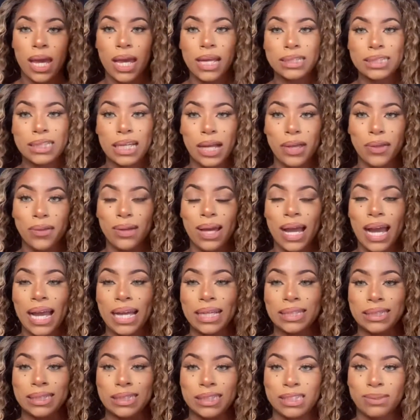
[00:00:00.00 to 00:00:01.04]
and telling you
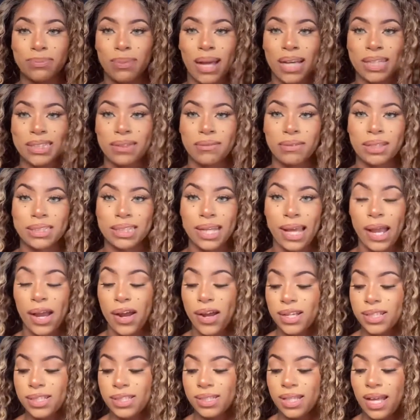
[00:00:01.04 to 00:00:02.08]
guys the specs of this
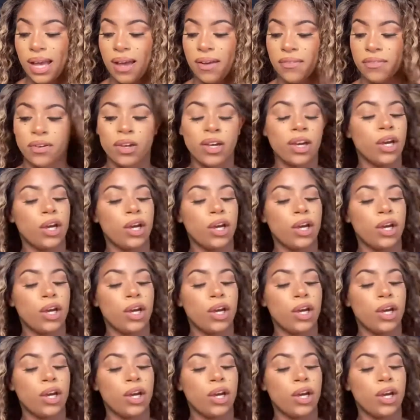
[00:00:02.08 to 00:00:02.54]
hair and stuff.